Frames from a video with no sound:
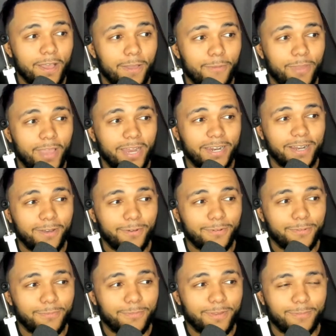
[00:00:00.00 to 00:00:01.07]
We had
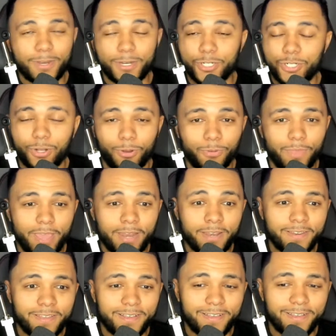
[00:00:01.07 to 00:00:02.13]
a show then,
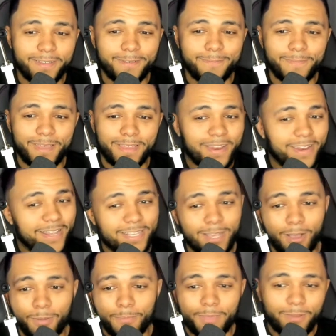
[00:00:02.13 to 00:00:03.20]
and then that's
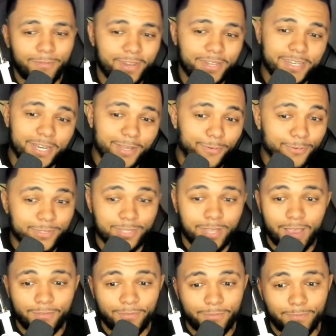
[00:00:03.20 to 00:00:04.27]
how I met Rich, and it all
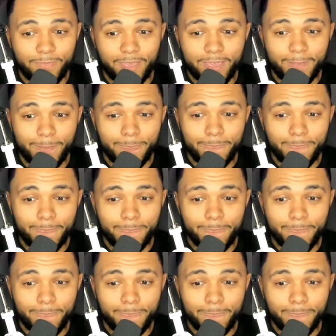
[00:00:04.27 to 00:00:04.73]
started from there.